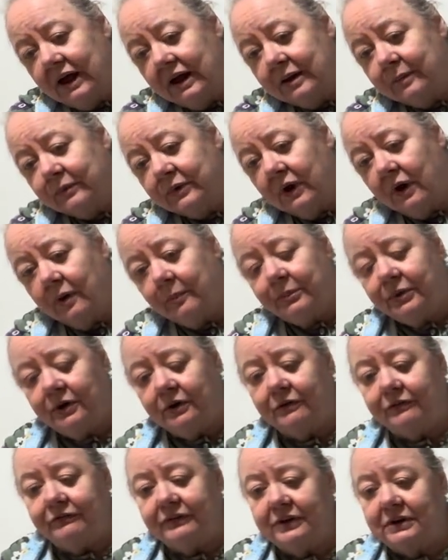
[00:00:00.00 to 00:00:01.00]
am not
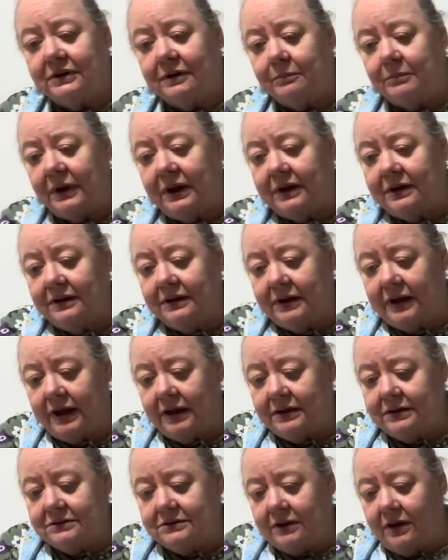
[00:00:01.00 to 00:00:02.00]
perfect at making
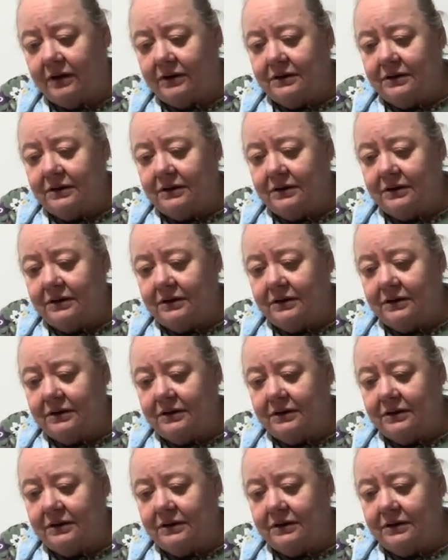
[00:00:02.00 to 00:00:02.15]
cakes.